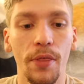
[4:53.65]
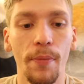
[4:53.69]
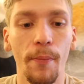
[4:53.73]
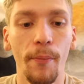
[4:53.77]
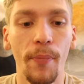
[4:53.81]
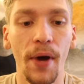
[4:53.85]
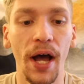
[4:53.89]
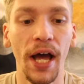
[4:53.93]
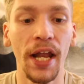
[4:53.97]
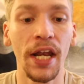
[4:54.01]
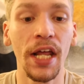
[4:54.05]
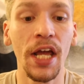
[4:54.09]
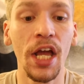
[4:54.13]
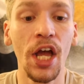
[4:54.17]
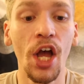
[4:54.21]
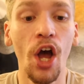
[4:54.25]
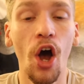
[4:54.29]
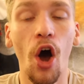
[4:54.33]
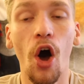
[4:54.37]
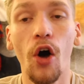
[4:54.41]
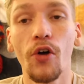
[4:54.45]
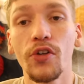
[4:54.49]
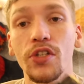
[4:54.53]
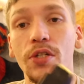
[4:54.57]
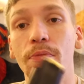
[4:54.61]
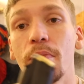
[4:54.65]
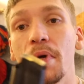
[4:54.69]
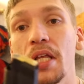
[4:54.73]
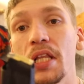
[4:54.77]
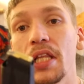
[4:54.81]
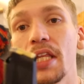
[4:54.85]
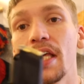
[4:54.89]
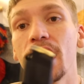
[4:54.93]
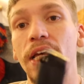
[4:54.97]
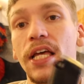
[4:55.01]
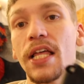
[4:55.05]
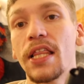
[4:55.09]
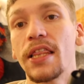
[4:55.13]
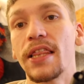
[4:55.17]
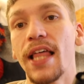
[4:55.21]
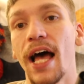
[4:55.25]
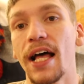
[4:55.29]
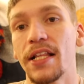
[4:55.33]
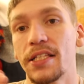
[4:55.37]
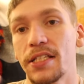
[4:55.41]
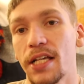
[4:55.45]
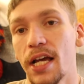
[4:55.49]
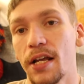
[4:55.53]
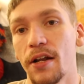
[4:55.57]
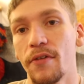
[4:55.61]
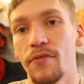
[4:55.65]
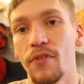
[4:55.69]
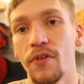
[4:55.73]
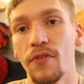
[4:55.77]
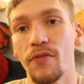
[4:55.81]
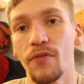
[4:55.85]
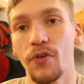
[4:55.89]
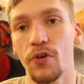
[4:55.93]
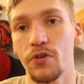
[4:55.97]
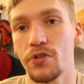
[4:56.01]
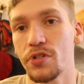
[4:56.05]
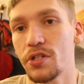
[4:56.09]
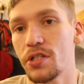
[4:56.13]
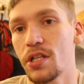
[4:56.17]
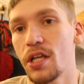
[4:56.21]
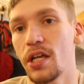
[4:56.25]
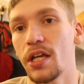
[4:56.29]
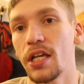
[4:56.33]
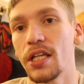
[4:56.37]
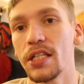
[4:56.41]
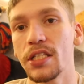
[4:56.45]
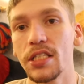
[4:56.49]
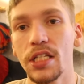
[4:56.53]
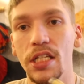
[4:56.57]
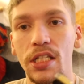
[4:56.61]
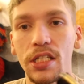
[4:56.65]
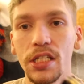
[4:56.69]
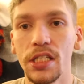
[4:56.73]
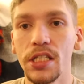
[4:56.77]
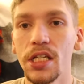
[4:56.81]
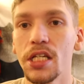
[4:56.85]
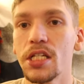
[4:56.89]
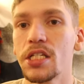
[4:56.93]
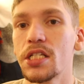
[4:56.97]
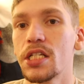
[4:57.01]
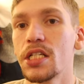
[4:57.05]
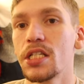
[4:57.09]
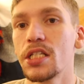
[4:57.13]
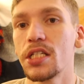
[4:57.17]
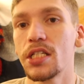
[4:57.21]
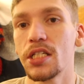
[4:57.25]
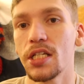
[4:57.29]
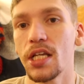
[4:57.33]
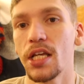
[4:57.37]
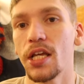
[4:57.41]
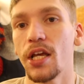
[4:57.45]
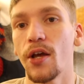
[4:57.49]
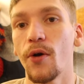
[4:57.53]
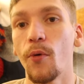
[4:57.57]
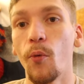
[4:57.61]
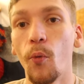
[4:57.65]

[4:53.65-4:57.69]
But ultimately, that's kind of the first thing. It's consistency.